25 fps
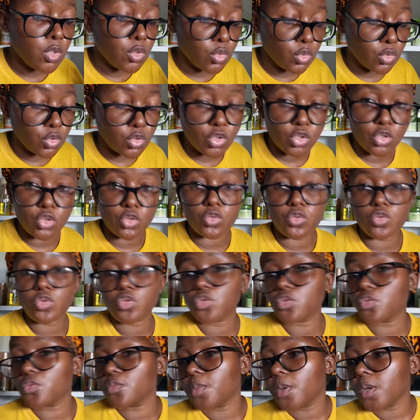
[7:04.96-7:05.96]
not
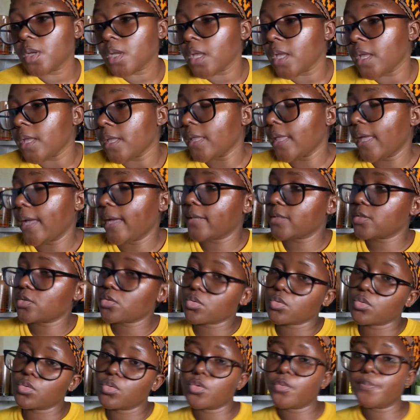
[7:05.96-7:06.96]
YouTube. Yeah,
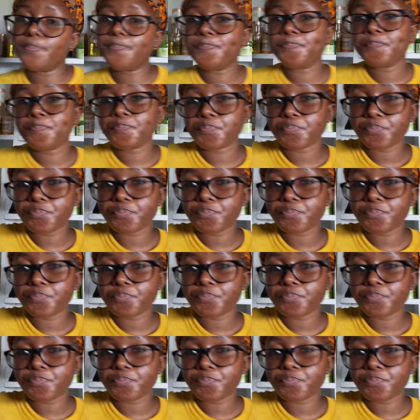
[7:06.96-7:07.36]
so